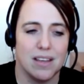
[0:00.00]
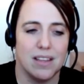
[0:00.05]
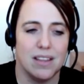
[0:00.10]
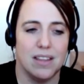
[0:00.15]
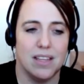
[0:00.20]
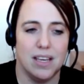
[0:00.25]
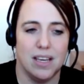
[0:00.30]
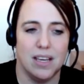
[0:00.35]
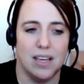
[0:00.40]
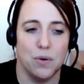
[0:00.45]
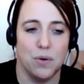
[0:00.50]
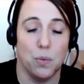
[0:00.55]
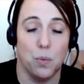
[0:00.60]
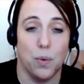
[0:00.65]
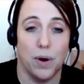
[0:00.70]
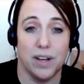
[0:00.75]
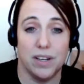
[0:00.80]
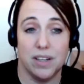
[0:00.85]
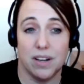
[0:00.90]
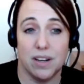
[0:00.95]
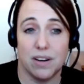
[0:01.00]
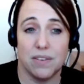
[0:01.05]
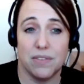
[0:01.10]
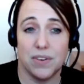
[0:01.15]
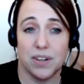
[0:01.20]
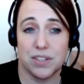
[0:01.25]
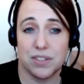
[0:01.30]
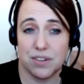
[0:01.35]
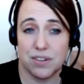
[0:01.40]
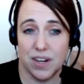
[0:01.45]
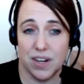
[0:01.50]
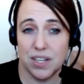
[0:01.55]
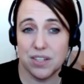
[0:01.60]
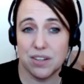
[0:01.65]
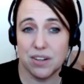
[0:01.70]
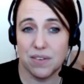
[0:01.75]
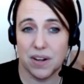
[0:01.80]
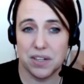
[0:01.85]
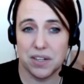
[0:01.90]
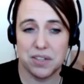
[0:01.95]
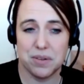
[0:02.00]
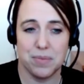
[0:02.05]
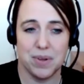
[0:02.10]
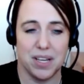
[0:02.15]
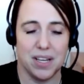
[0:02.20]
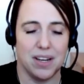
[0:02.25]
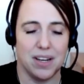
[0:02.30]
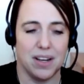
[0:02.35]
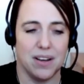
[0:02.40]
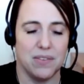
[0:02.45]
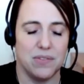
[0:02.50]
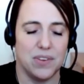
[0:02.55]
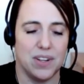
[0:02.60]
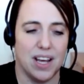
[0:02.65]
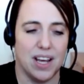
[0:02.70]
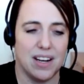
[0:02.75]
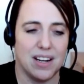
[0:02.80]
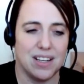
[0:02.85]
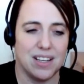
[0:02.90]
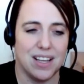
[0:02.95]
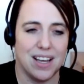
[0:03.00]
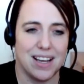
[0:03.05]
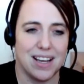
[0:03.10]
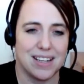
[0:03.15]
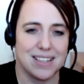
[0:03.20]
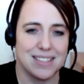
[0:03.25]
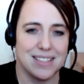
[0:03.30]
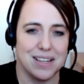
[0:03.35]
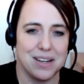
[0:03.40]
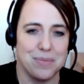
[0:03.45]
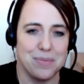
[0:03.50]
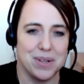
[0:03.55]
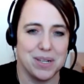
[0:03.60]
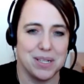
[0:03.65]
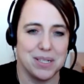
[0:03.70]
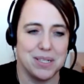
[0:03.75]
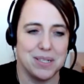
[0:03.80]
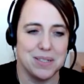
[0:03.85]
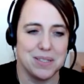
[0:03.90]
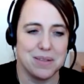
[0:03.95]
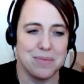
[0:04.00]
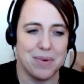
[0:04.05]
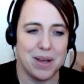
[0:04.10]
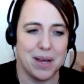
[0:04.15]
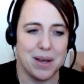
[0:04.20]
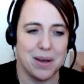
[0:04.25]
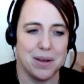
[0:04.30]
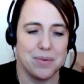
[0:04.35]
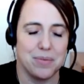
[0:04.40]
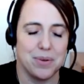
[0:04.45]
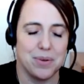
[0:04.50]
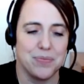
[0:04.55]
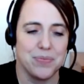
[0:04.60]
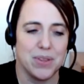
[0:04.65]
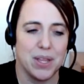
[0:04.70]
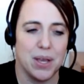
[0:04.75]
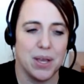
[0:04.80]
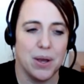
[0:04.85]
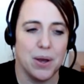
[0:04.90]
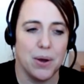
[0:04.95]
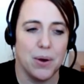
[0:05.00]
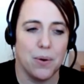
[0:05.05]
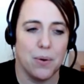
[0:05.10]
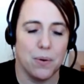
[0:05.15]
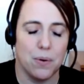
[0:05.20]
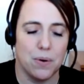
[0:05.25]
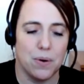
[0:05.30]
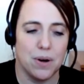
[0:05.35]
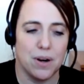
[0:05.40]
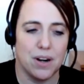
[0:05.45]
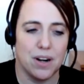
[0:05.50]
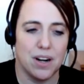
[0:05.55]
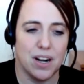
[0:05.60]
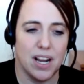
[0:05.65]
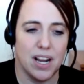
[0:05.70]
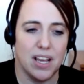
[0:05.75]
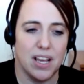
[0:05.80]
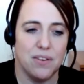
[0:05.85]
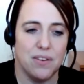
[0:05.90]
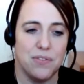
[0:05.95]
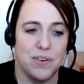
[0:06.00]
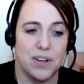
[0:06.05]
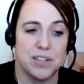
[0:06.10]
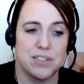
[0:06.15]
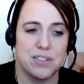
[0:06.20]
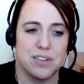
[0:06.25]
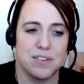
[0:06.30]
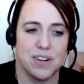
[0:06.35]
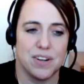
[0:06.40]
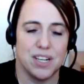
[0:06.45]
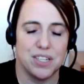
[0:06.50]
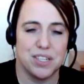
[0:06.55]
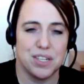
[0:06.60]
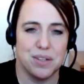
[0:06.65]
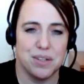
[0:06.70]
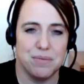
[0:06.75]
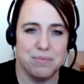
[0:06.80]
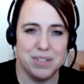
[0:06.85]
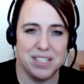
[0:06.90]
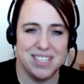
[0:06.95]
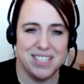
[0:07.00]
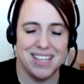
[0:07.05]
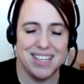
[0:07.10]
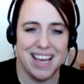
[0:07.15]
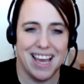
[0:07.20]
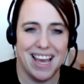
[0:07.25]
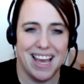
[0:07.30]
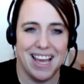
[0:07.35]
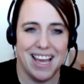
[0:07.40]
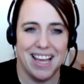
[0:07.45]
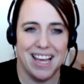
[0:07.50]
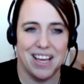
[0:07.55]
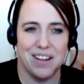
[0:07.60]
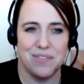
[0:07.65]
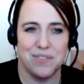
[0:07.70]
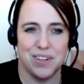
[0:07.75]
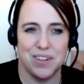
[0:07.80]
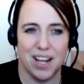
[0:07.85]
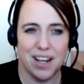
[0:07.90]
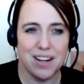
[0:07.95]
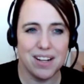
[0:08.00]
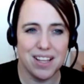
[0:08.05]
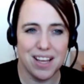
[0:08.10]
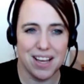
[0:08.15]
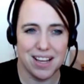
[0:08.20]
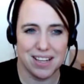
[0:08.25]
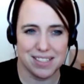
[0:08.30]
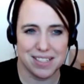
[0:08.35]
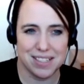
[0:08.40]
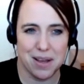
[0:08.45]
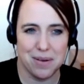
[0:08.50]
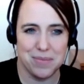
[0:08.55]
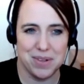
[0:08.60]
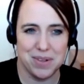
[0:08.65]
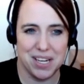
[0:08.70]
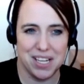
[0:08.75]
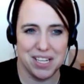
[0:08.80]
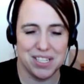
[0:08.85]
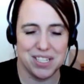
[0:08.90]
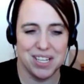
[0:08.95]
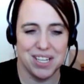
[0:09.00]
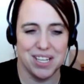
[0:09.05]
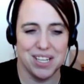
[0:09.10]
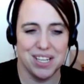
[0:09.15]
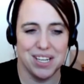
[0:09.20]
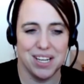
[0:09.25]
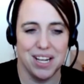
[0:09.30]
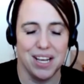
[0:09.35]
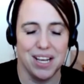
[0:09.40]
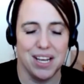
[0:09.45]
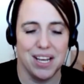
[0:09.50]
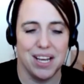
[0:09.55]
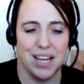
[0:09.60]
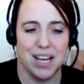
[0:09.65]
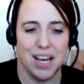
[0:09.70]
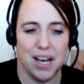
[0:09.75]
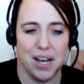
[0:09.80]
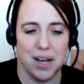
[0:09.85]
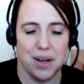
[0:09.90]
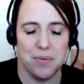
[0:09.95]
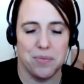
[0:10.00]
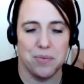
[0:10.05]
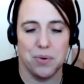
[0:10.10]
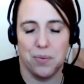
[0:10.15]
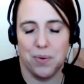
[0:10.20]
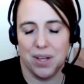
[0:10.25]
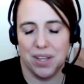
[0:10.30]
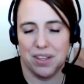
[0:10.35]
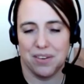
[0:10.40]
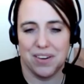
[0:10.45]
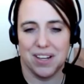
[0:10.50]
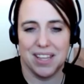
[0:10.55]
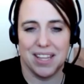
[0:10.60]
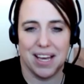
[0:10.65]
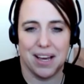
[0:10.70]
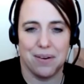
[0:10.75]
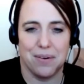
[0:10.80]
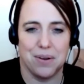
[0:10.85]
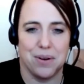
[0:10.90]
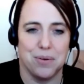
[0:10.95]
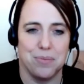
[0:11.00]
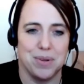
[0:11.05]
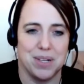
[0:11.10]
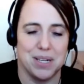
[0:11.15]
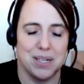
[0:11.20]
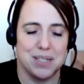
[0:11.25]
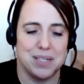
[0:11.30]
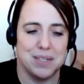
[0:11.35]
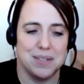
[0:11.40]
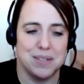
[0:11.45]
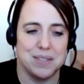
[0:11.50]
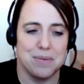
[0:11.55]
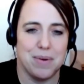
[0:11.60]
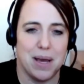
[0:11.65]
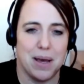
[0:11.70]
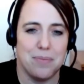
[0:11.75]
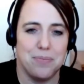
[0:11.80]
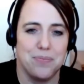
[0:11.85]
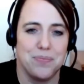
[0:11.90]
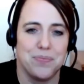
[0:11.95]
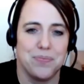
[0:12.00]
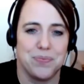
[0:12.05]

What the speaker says: the 1-year fixed duration regimen of venetoclax and obinutuzumab, or a fixed duration BTK and venetoclax combination with or without obinutuzumab.